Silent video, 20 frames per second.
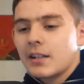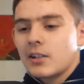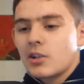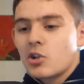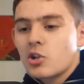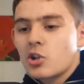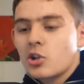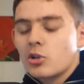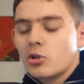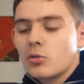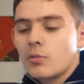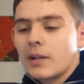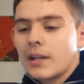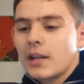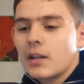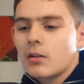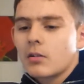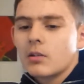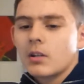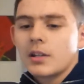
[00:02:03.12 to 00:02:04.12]
energy into
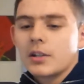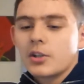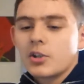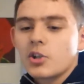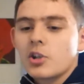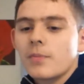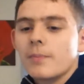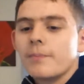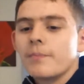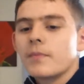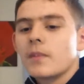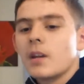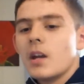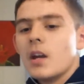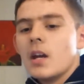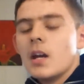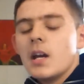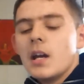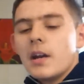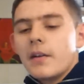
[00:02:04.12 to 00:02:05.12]
mechanical energy.
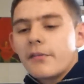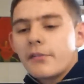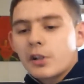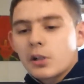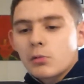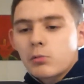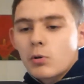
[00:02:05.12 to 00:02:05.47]
First,